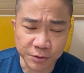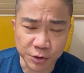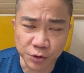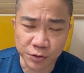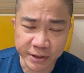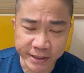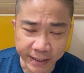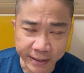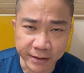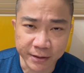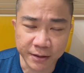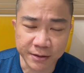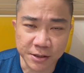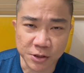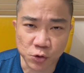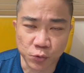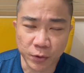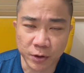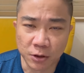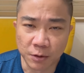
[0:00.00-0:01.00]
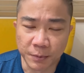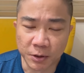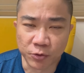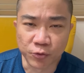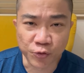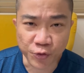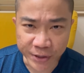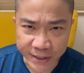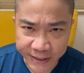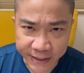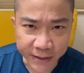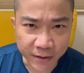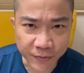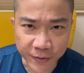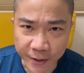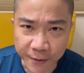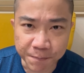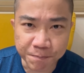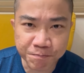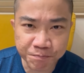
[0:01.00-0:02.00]
techniques as well about reading
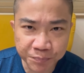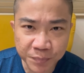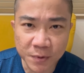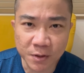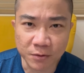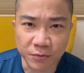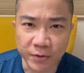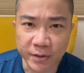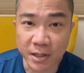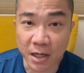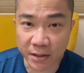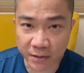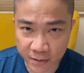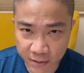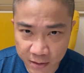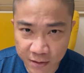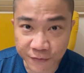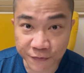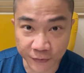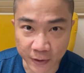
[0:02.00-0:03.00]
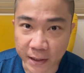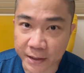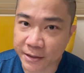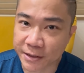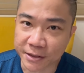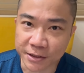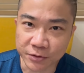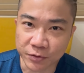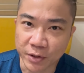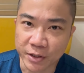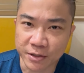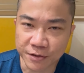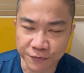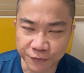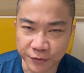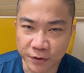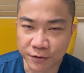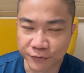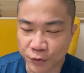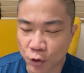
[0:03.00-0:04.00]
them, right, under fire, right, in
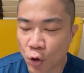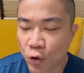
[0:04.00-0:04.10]
front of your